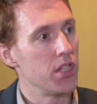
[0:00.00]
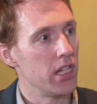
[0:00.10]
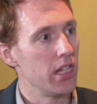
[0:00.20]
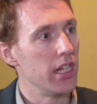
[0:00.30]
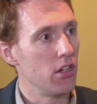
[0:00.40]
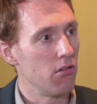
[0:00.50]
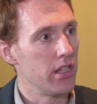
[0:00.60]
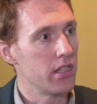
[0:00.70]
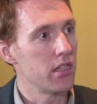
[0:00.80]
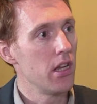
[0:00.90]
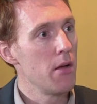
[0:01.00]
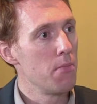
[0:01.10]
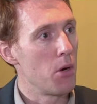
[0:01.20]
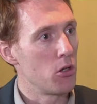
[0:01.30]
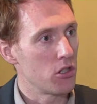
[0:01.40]
We've seen an increase
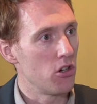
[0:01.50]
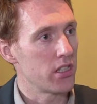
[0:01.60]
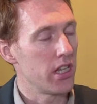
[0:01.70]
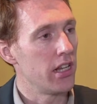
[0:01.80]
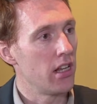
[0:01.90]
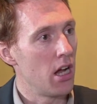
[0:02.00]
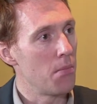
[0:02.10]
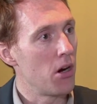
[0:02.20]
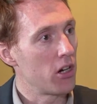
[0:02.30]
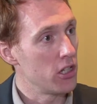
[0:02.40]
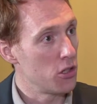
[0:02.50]
post-Octane and Highmark